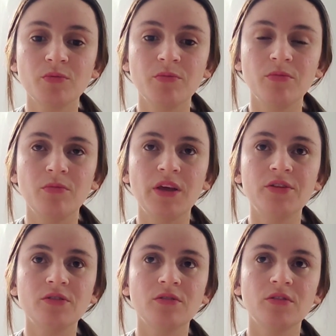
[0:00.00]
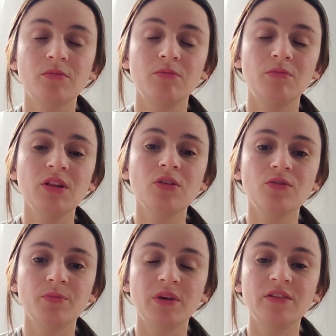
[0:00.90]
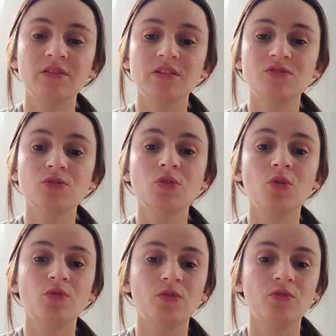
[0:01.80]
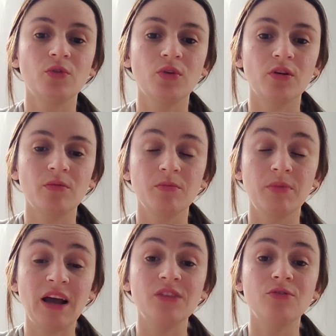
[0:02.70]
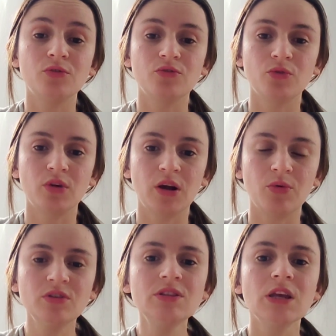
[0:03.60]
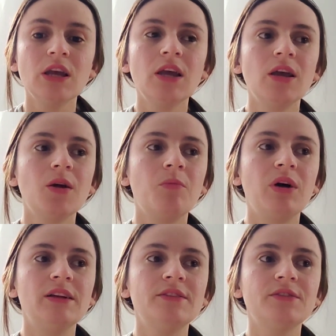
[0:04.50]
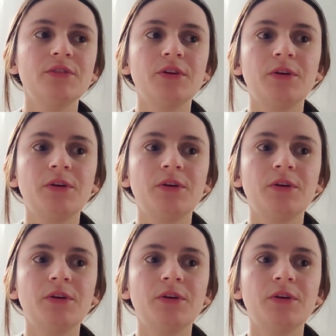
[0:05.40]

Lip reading: the milk of the mother does not go for 4 hours. But